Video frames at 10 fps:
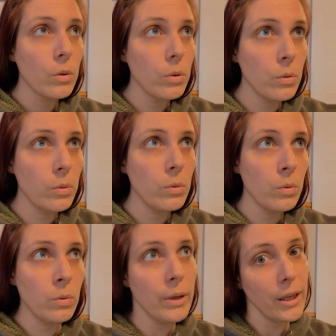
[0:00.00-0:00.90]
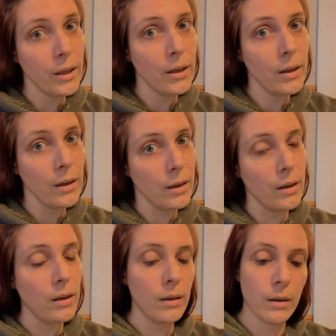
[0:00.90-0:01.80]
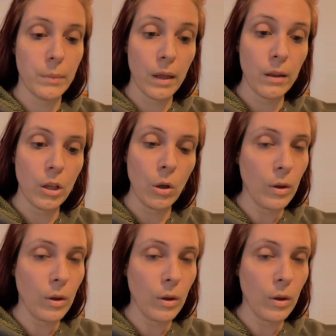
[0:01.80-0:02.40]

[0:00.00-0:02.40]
I'm telling you,